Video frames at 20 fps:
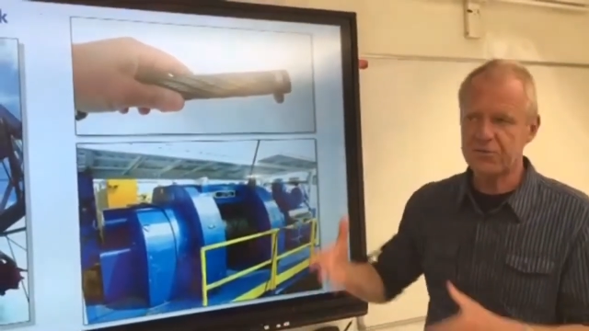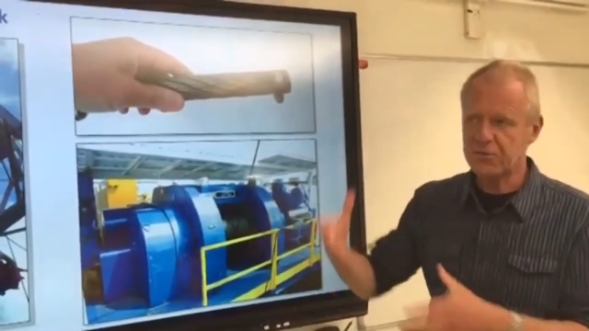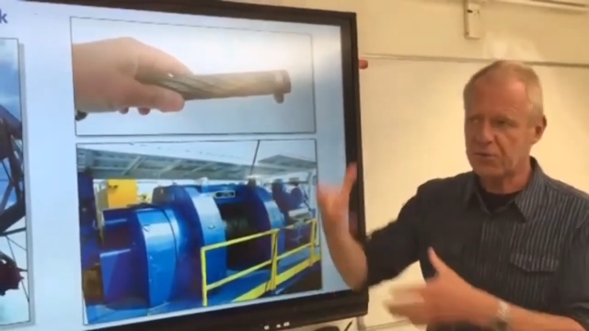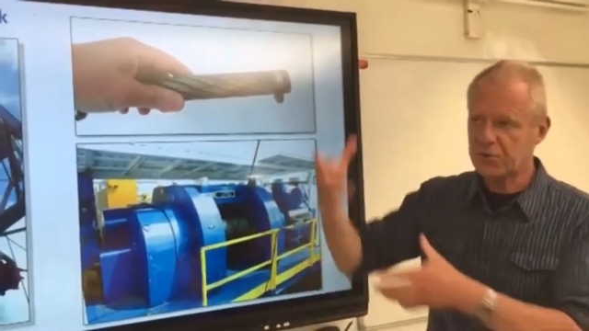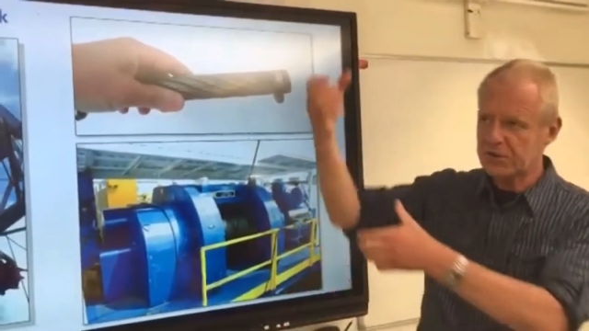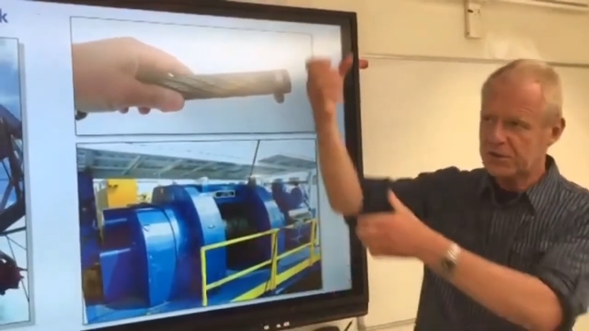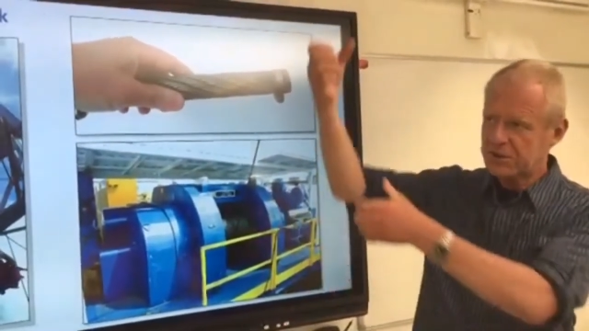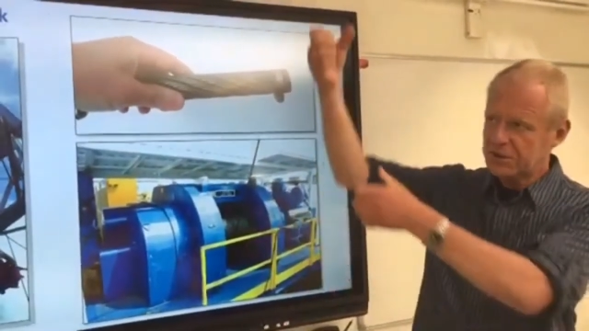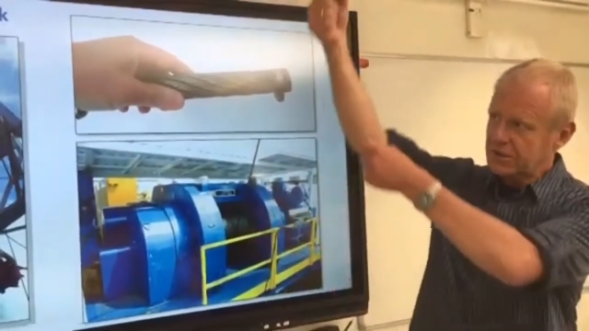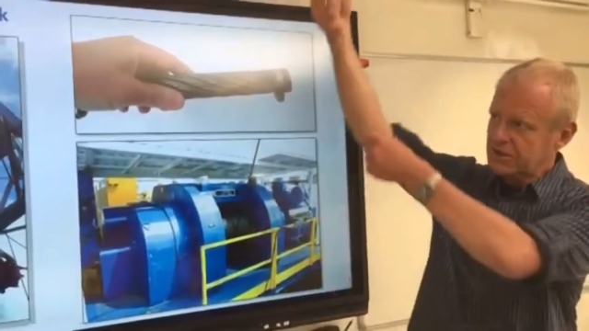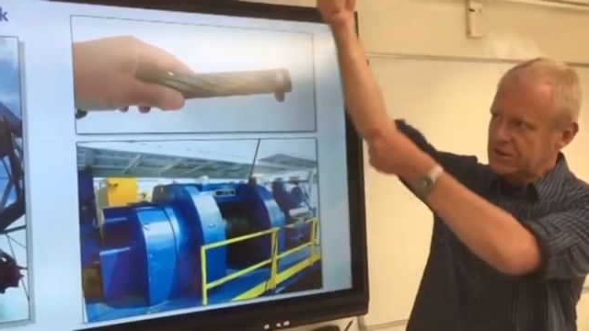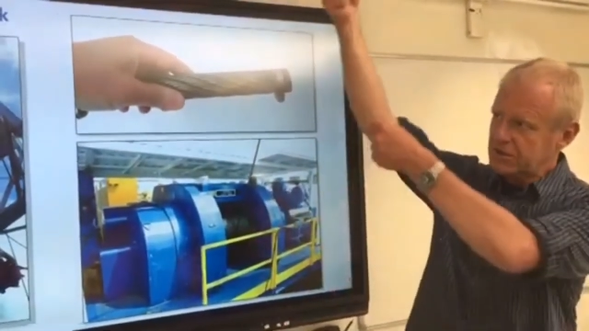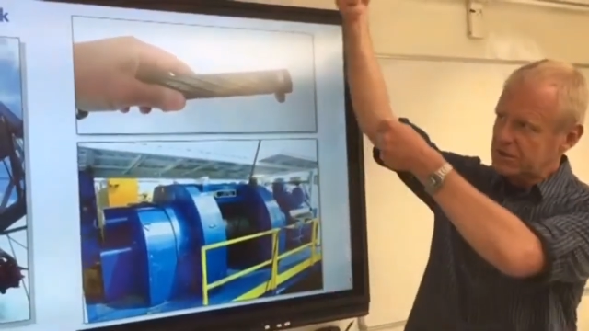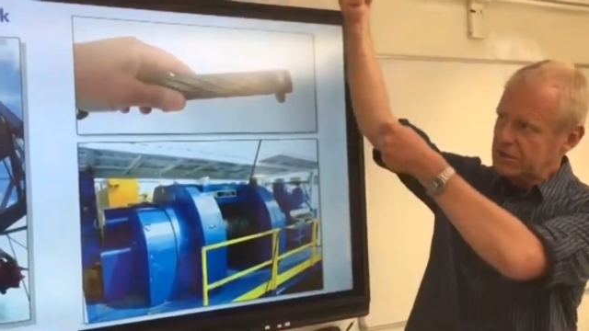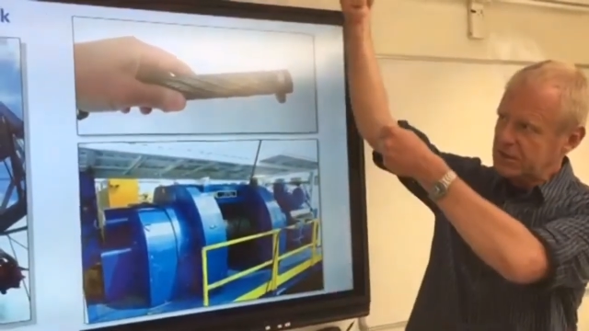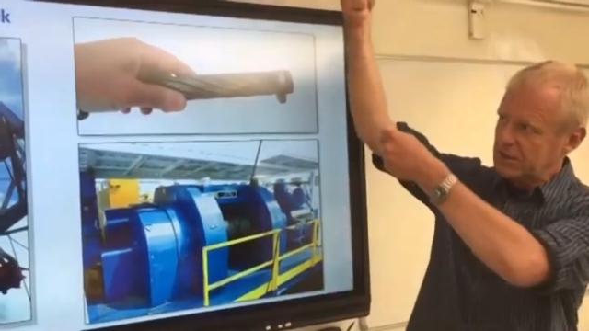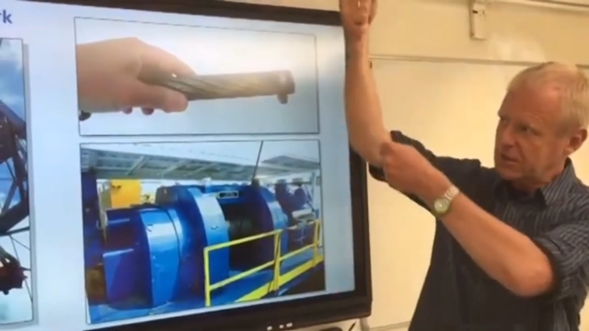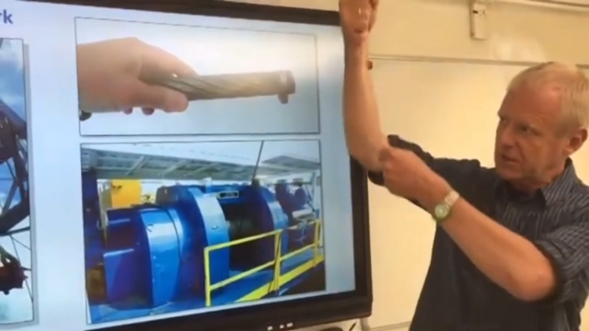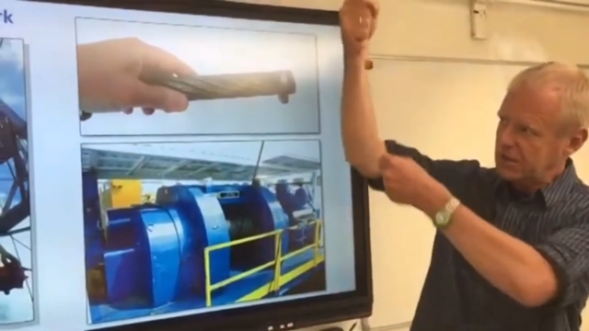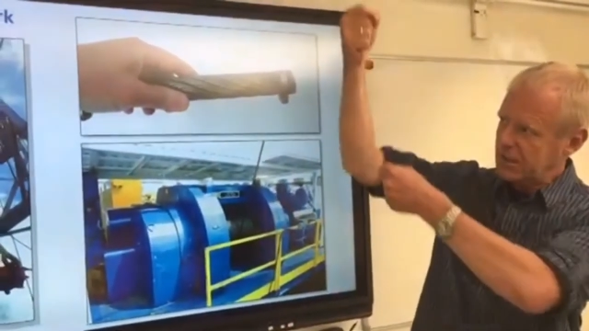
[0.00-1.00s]
rope
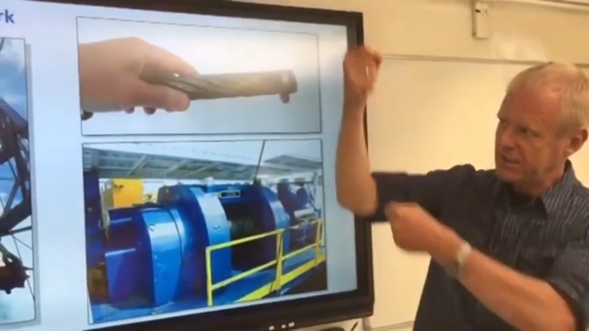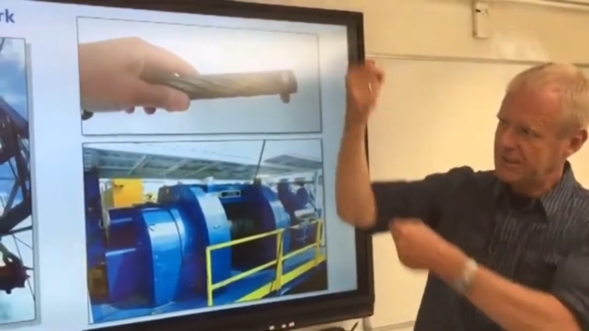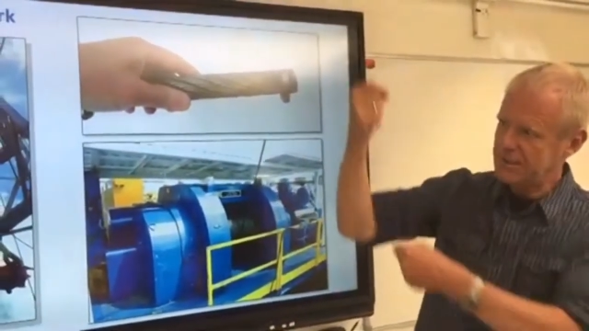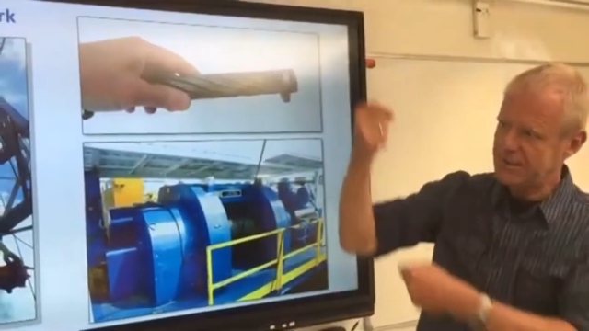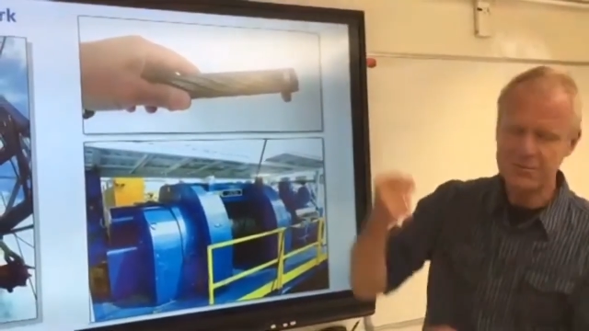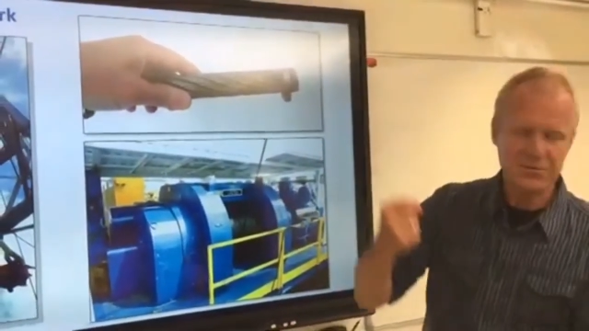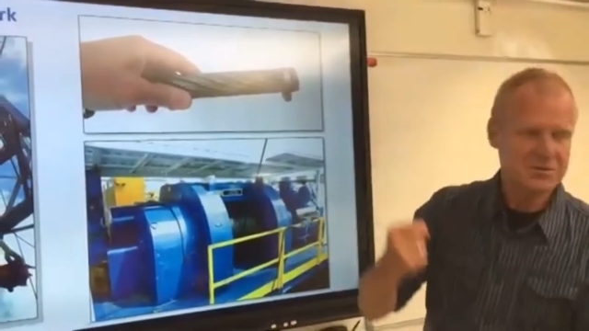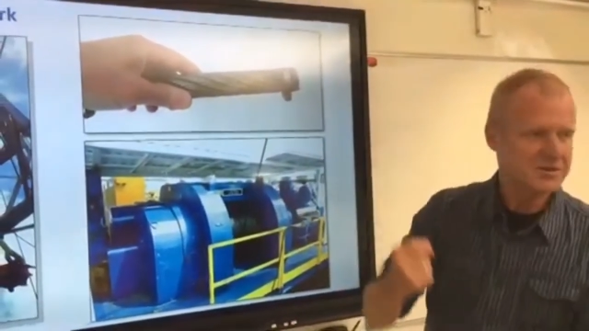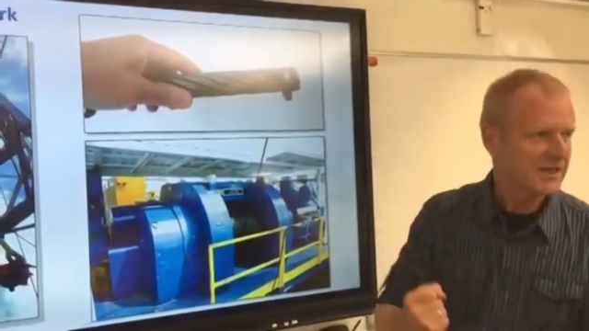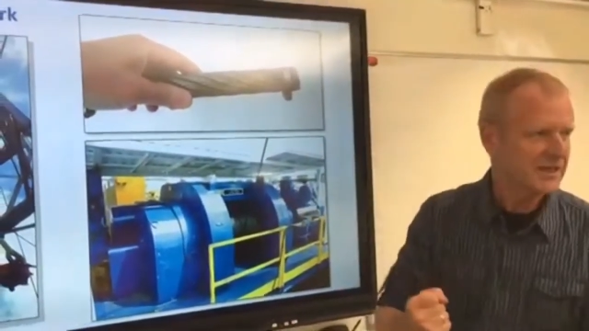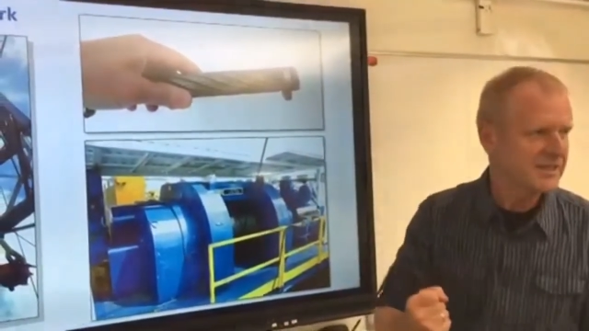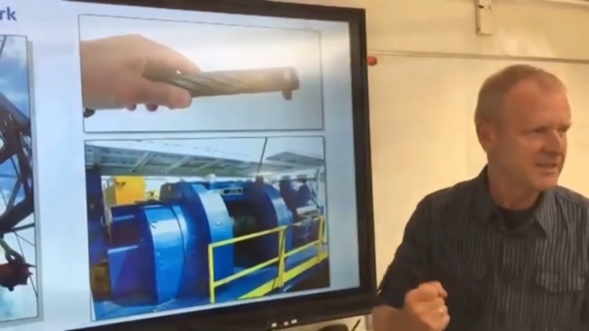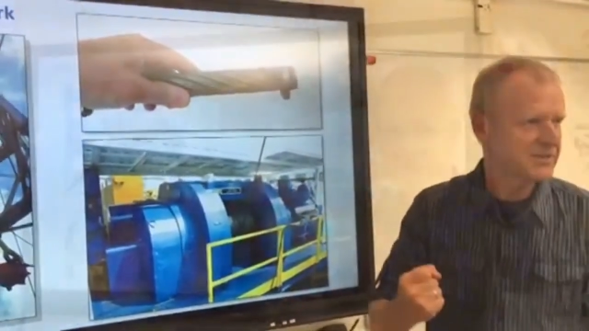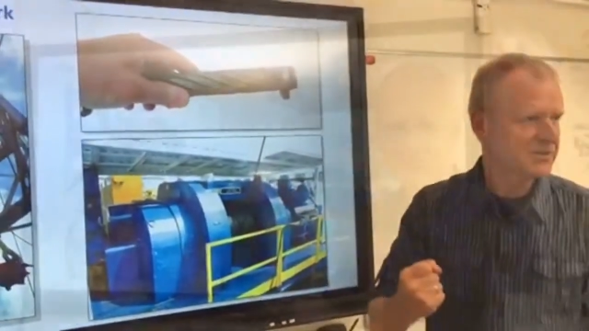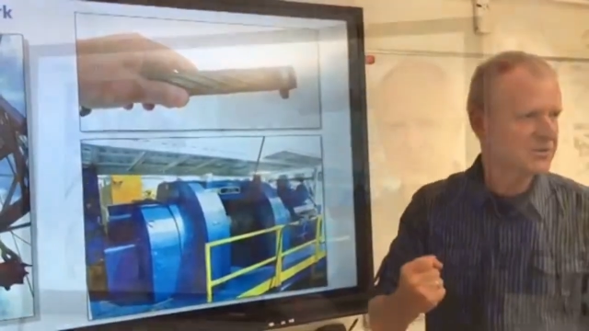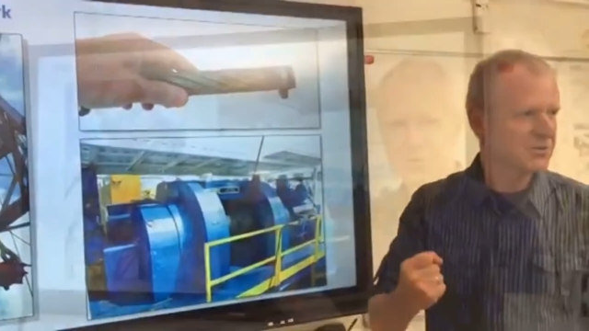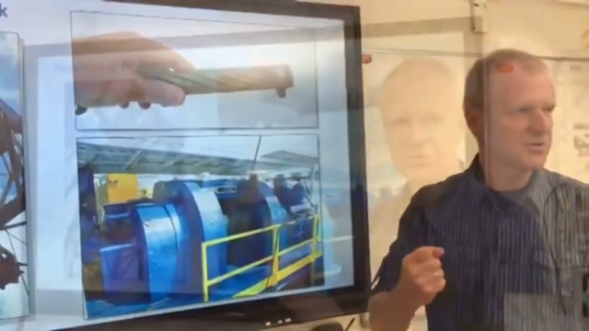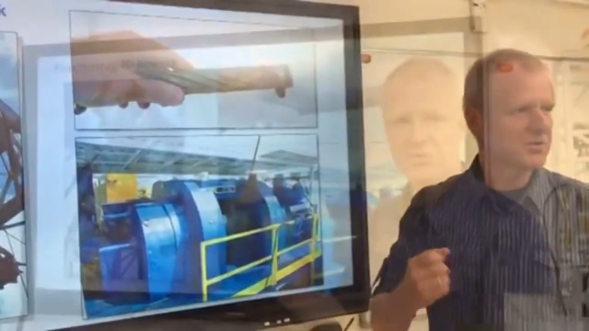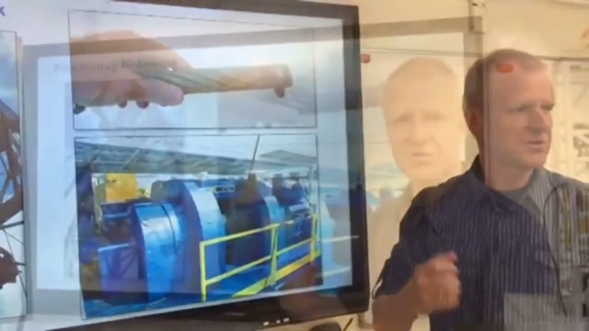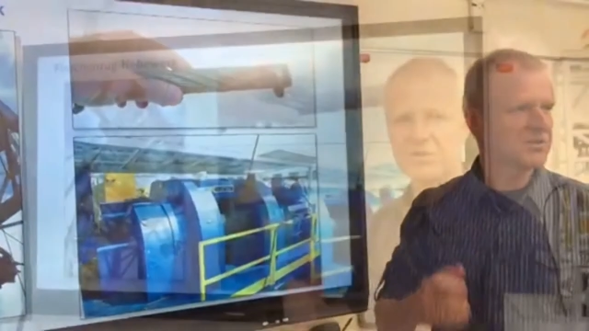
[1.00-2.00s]

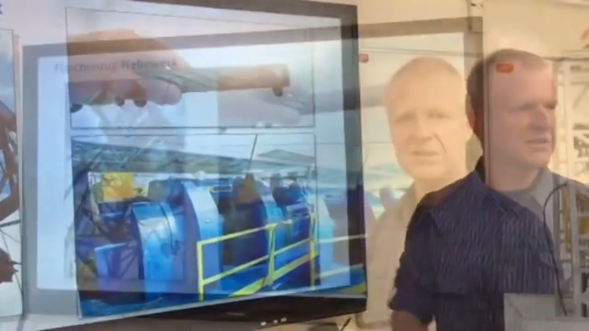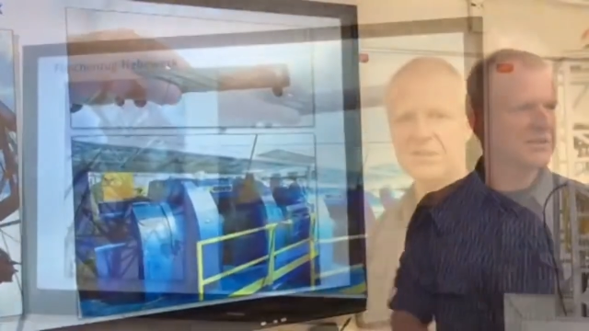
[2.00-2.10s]
so that the